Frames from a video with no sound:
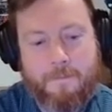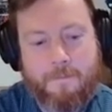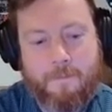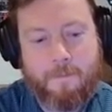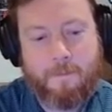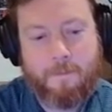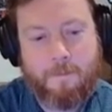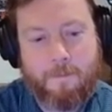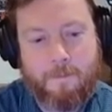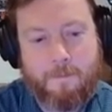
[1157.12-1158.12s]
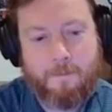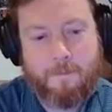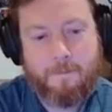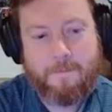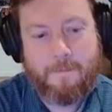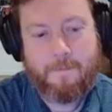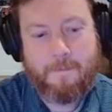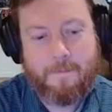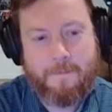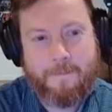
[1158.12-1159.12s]

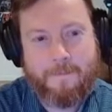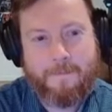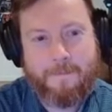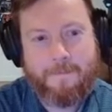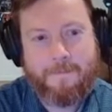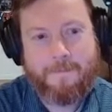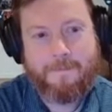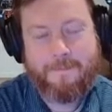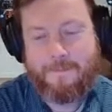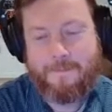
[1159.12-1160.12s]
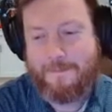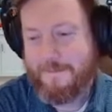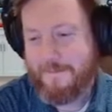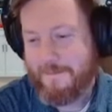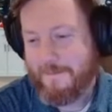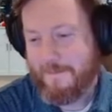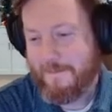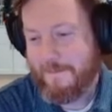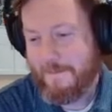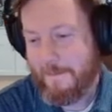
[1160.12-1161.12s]

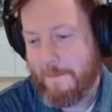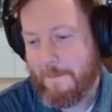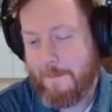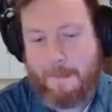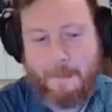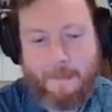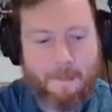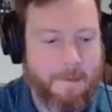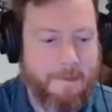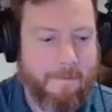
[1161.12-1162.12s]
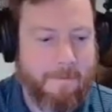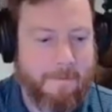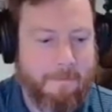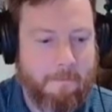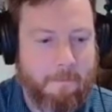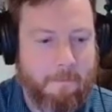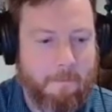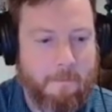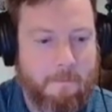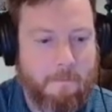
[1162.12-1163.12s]

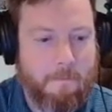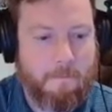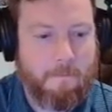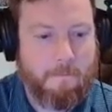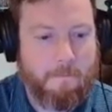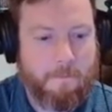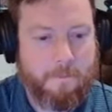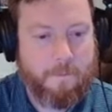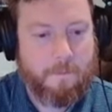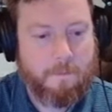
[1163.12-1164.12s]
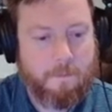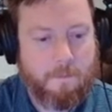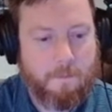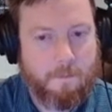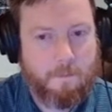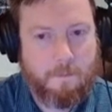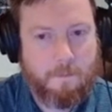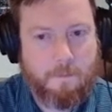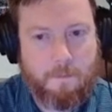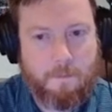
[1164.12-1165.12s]
This person isn't speaking.